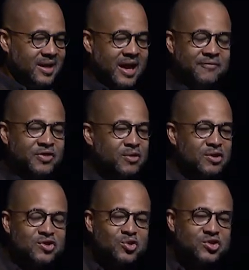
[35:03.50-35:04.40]
if there
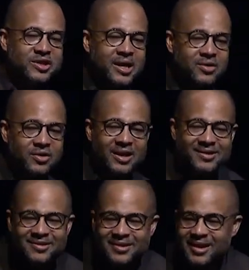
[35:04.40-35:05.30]
is no standard,
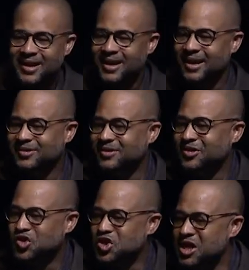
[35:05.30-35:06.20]
it's
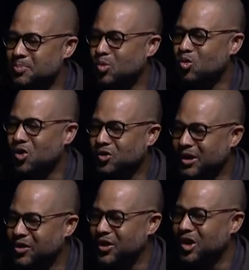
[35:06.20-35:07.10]
this cheap
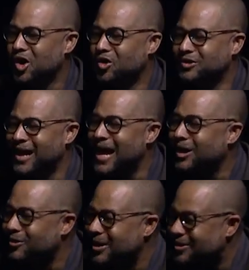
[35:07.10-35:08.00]
worldly thing called
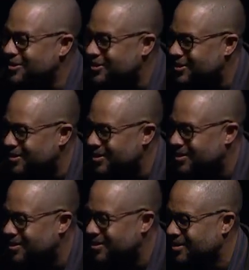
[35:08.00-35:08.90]
tolerance.
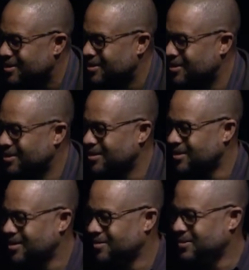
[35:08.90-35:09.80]

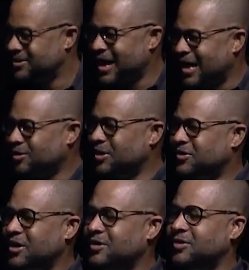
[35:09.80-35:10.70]
Tolerance
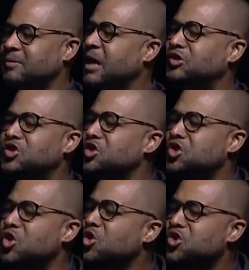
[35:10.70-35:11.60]
says, it's just
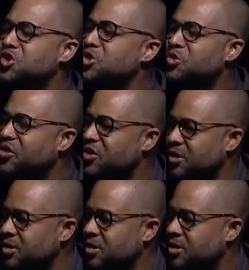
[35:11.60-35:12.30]
your truth.